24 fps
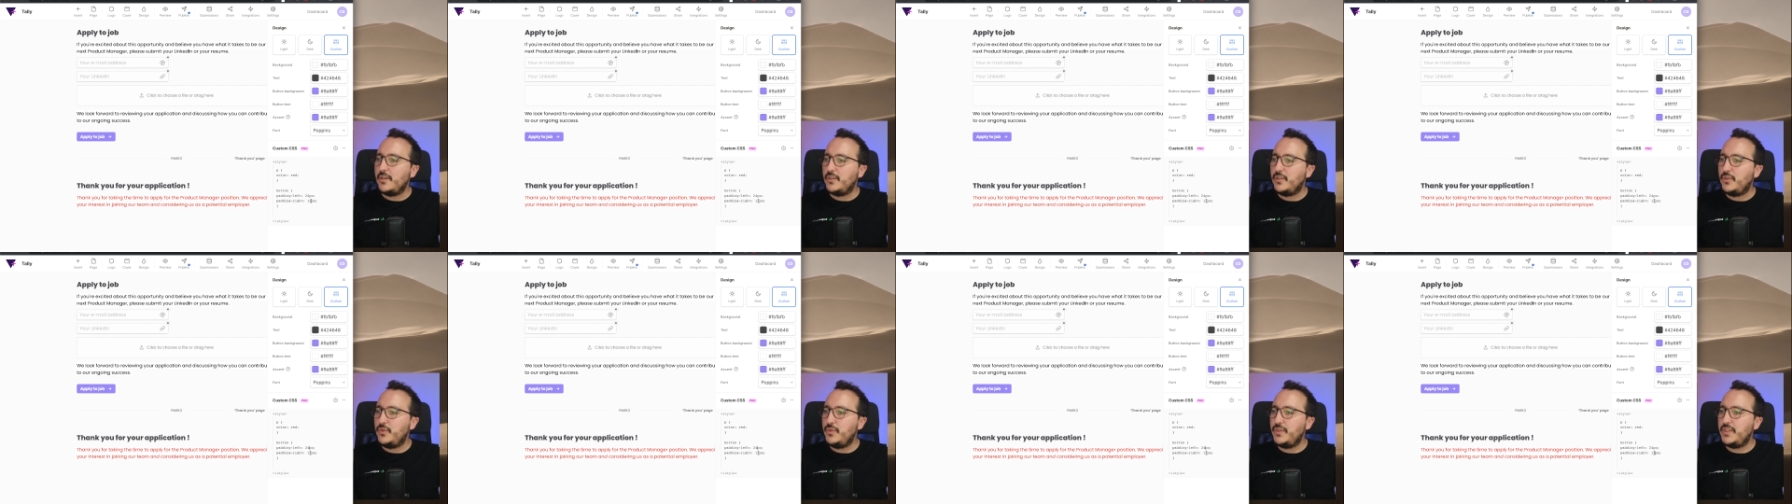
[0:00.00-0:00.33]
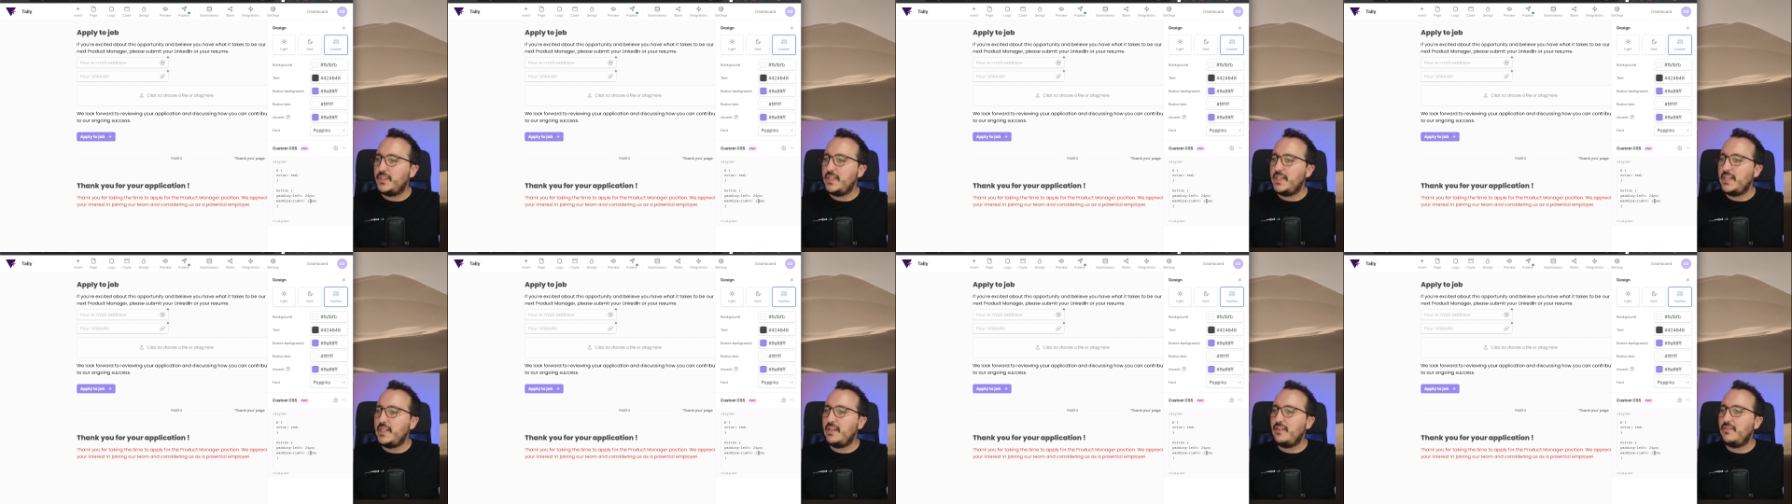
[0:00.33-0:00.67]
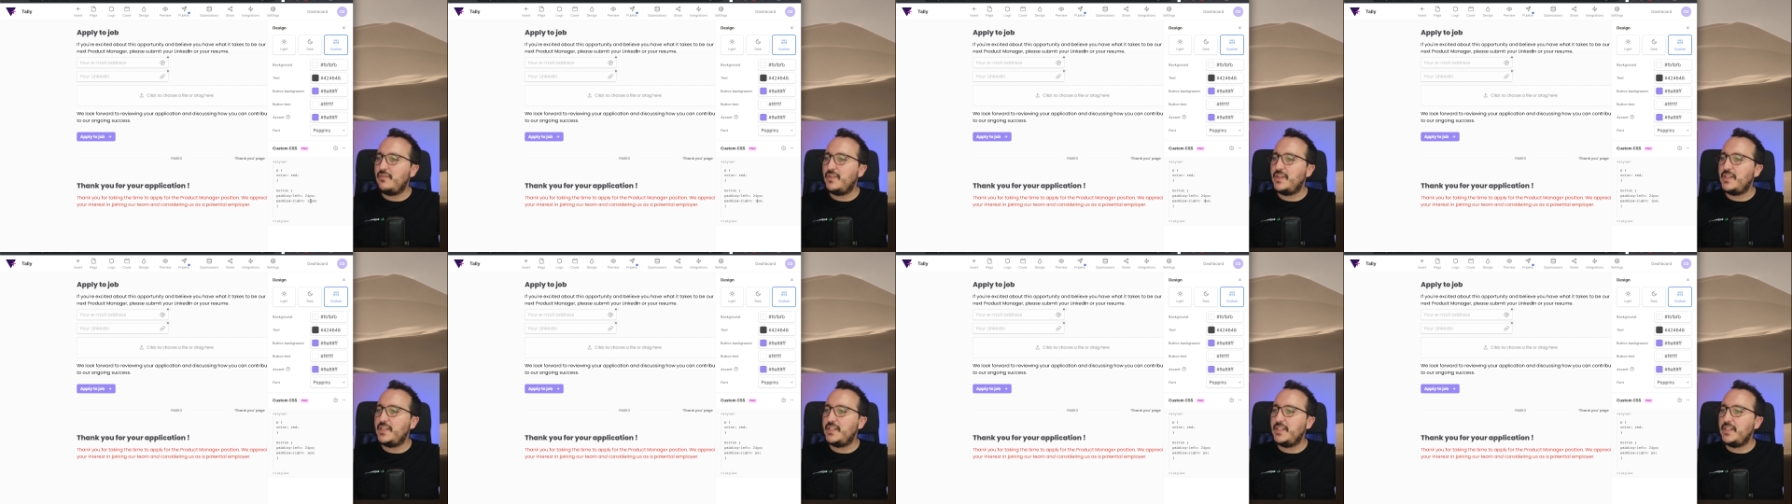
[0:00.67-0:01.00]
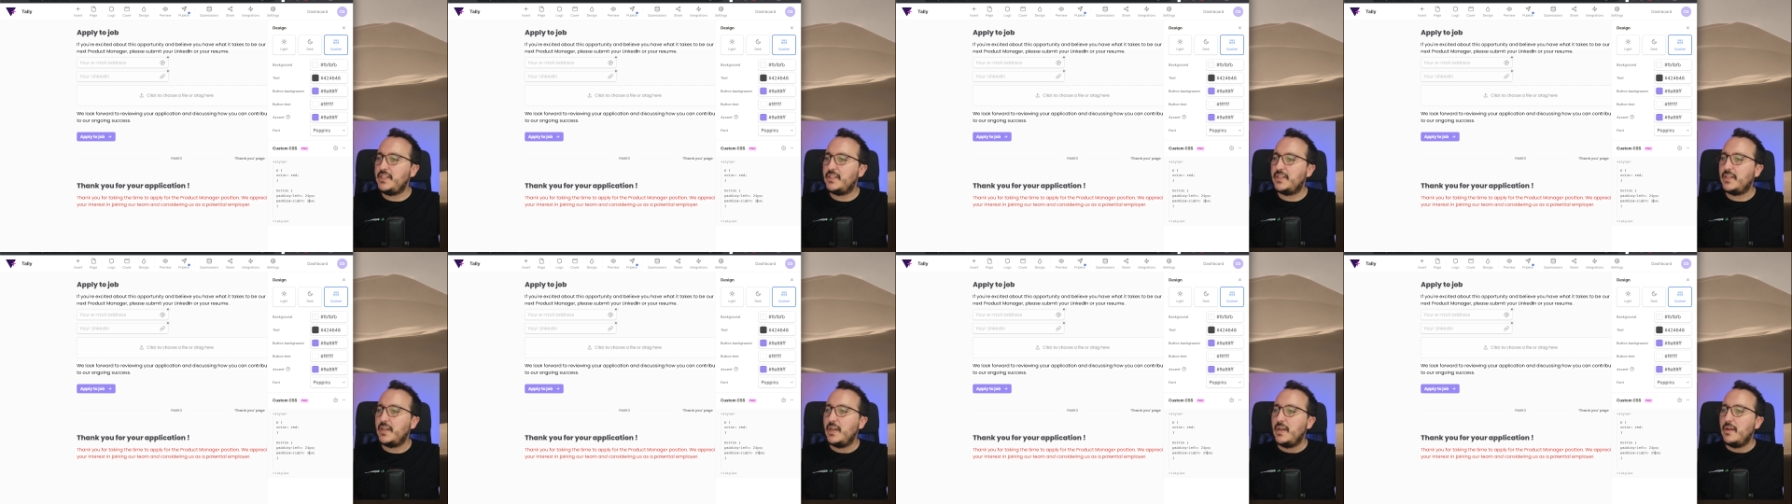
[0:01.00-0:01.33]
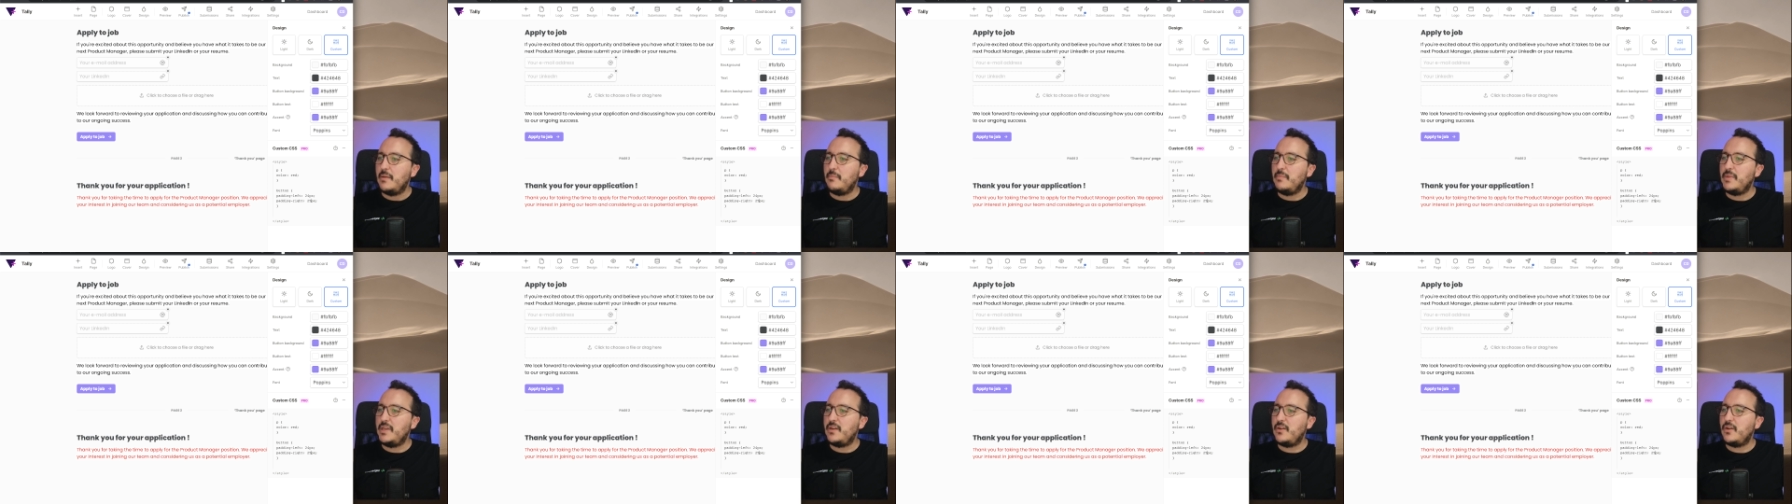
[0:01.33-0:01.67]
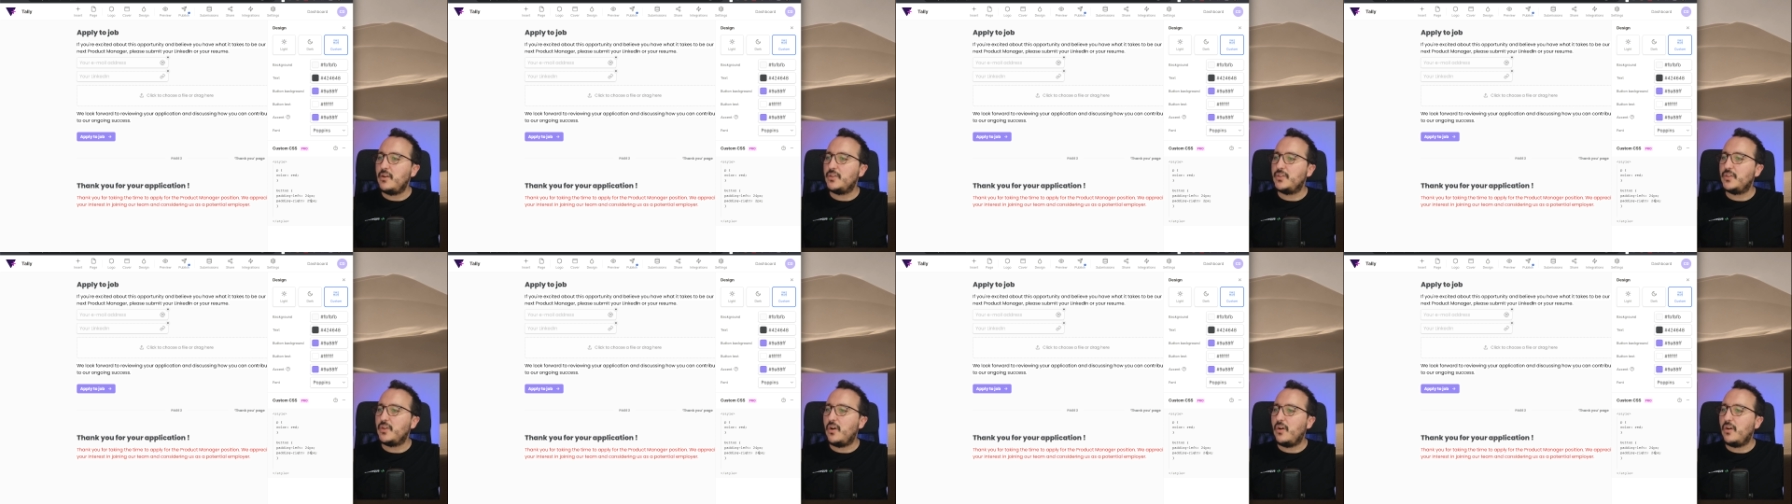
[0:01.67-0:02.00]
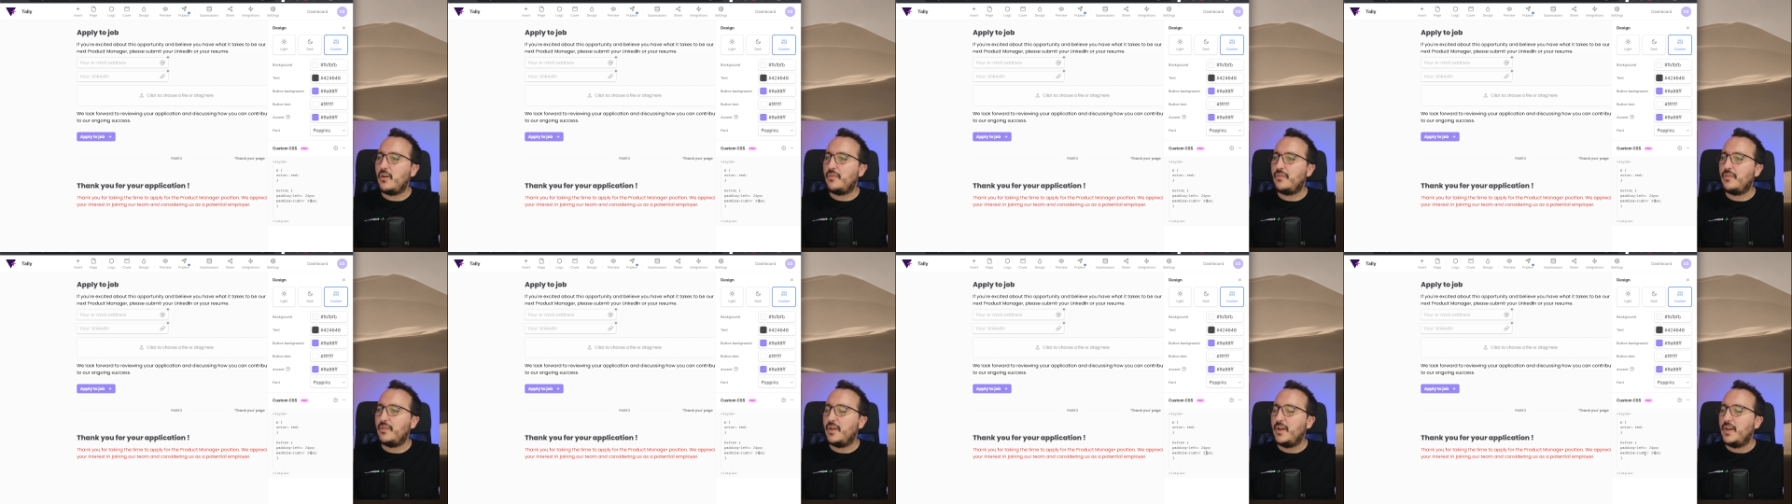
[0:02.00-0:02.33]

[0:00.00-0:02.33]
to see if it is because of